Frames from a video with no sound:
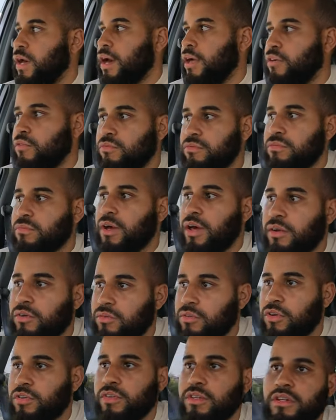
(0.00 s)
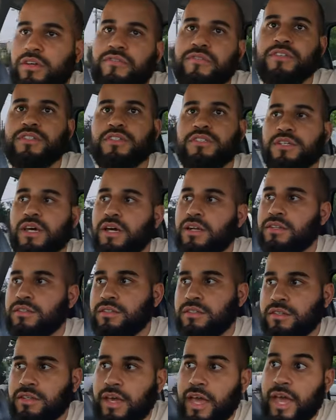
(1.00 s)
I don't I don't know the differences
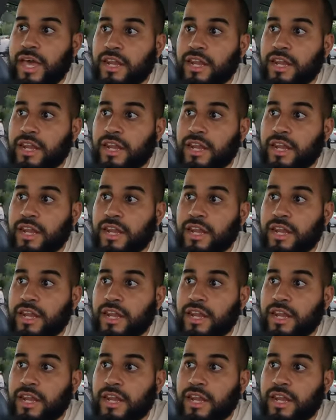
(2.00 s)
honestly.